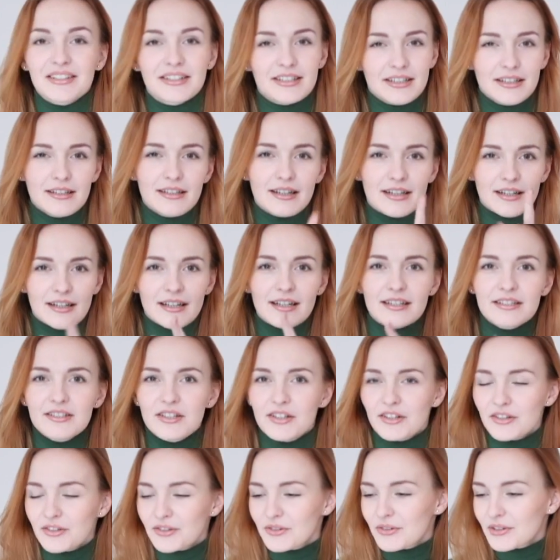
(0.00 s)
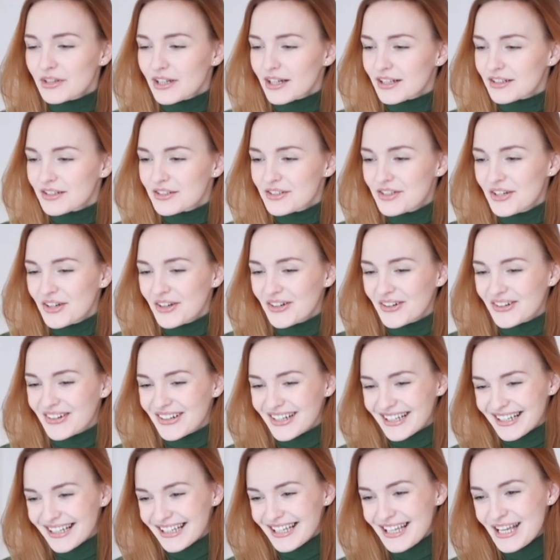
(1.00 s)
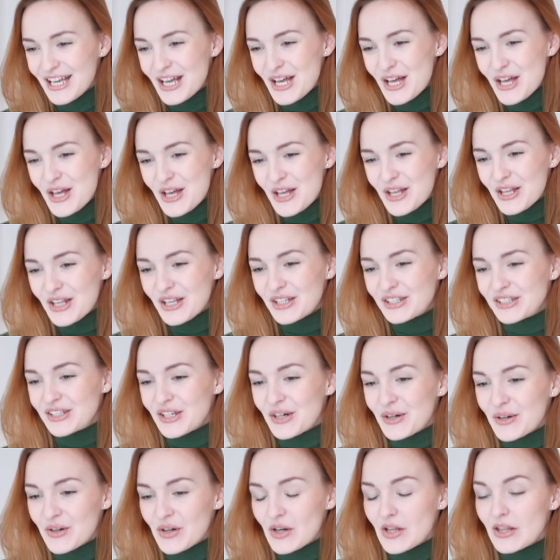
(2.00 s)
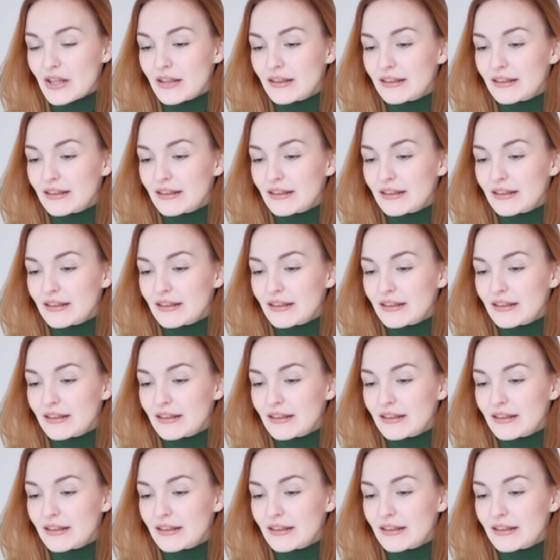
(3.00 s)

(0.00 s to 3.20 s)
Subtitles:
yeah, I can't tell you about. So